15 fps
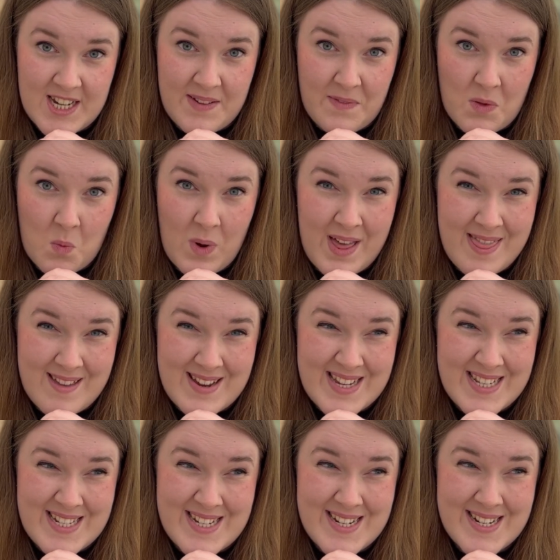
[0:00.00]
if the weather
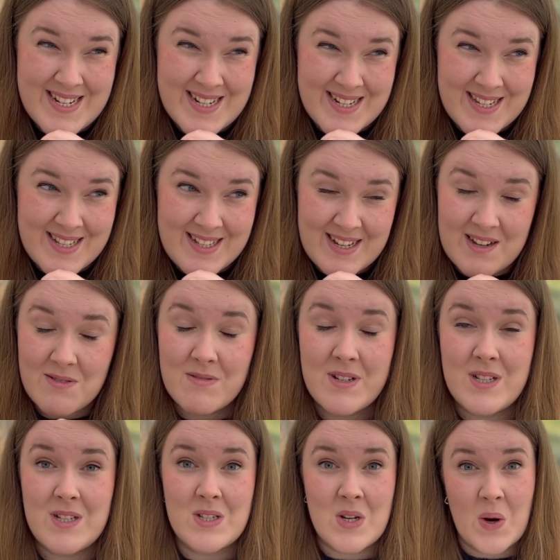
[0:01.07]
is nice. It was
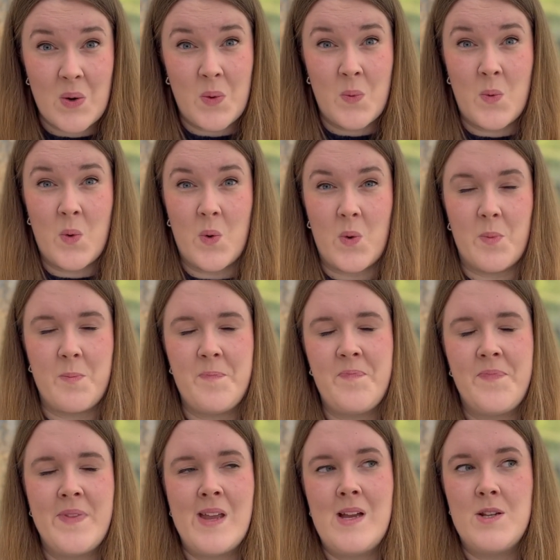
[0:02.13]
so warm,
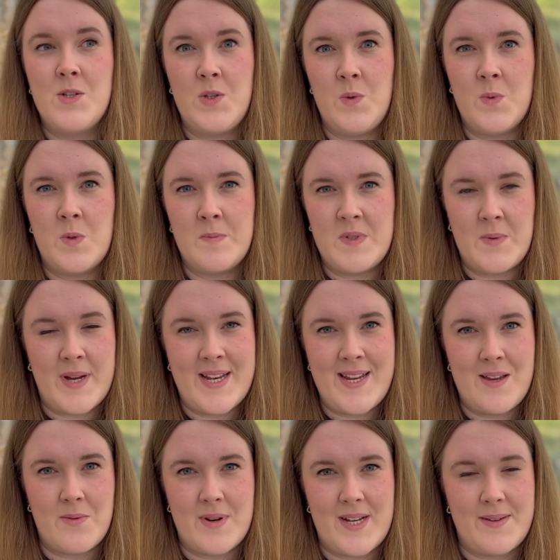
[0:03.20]
too warm to wear
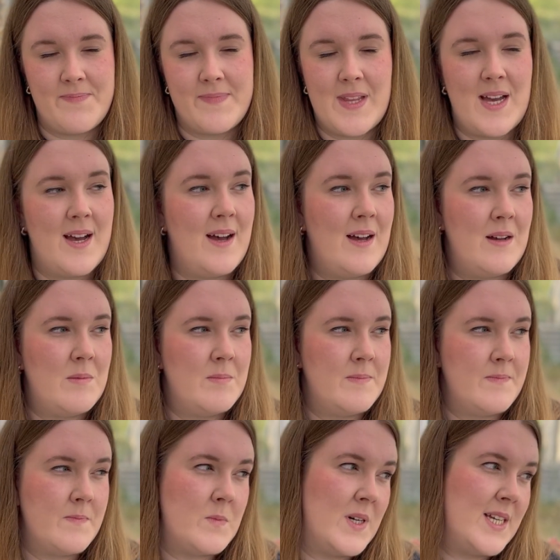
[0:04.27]
knitwear,
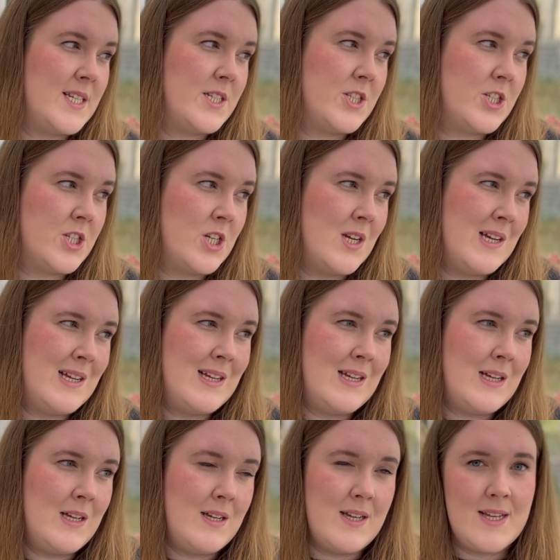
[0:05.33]
which
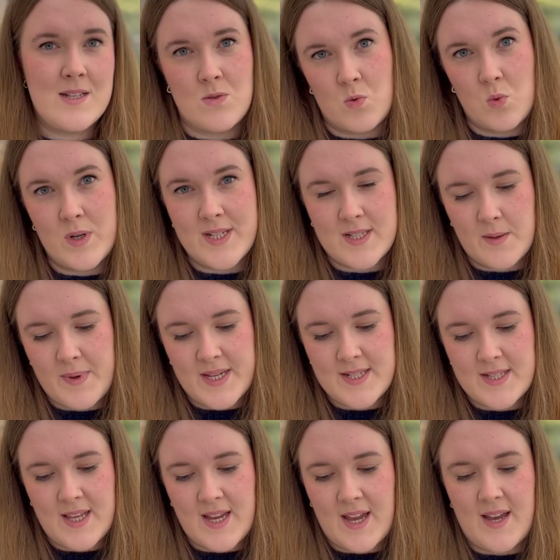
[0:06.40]
isn't always the best
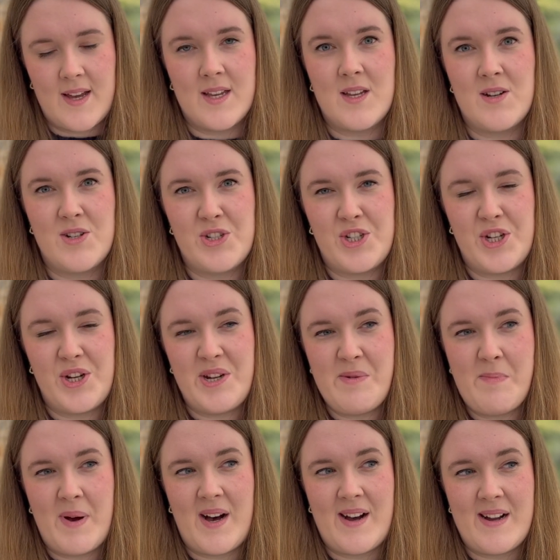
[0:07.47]
thing at a yarn show,
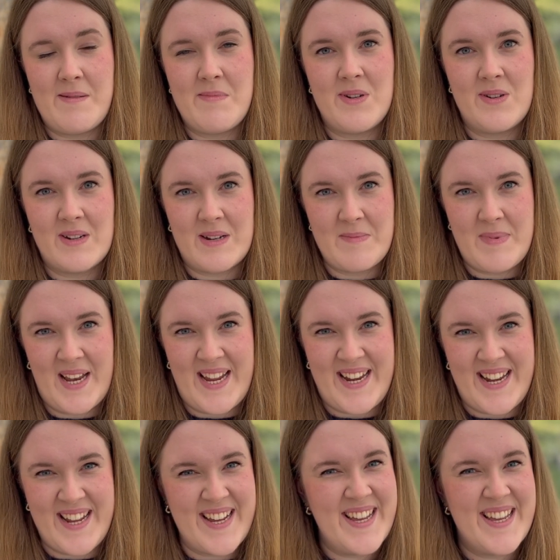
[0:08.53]
but I'm not
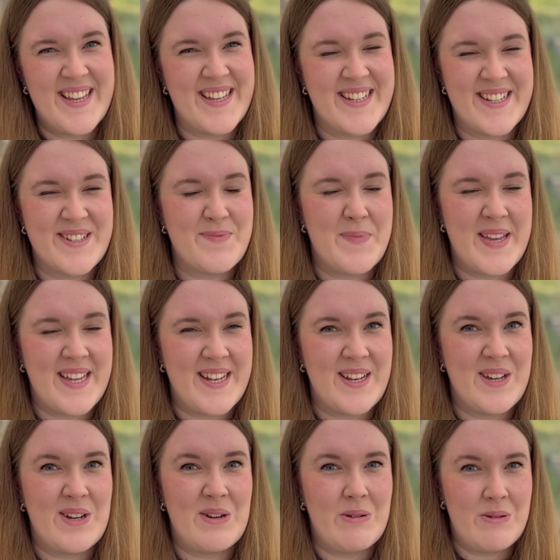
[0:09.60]
complaining. It has been
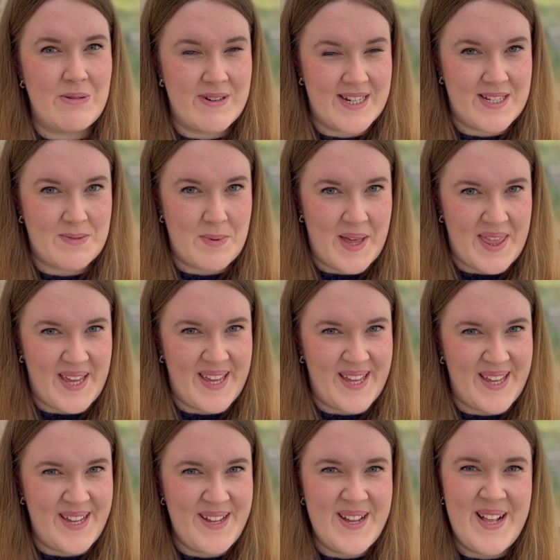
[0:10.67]
glorious weather
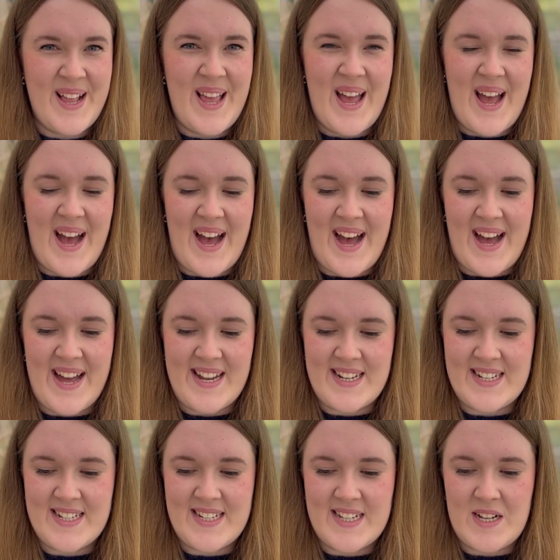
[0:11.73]
here,
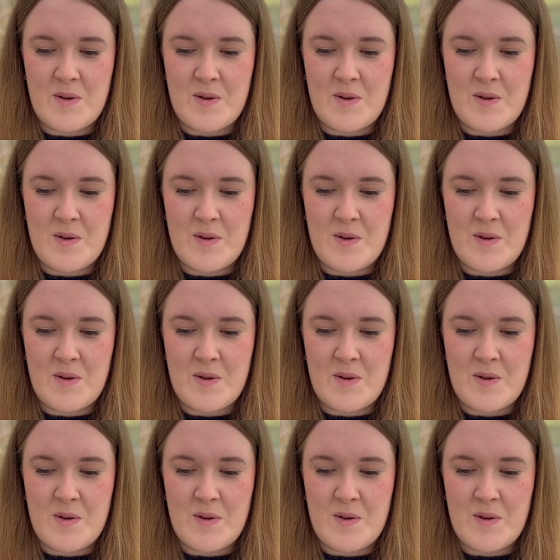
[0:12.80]
and